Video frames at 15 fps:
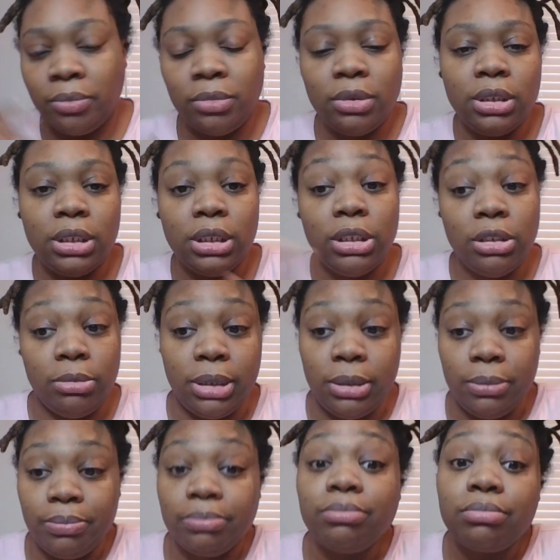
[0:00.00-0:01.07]
Excuse
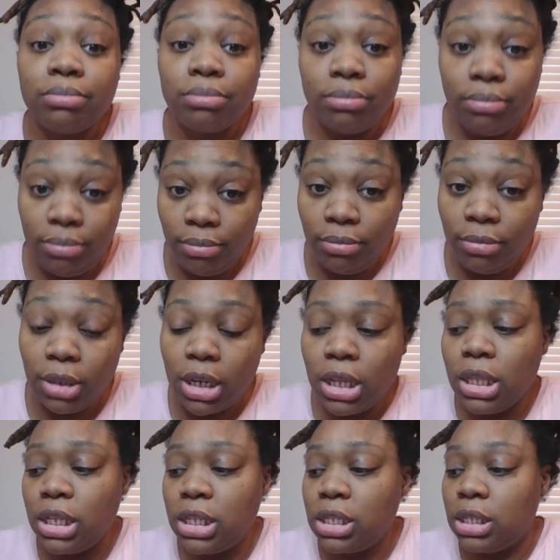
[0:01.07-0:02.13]
me.
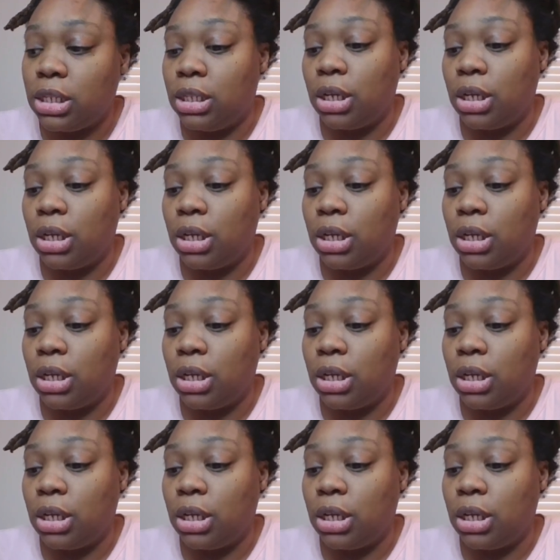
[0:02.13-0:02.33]
This is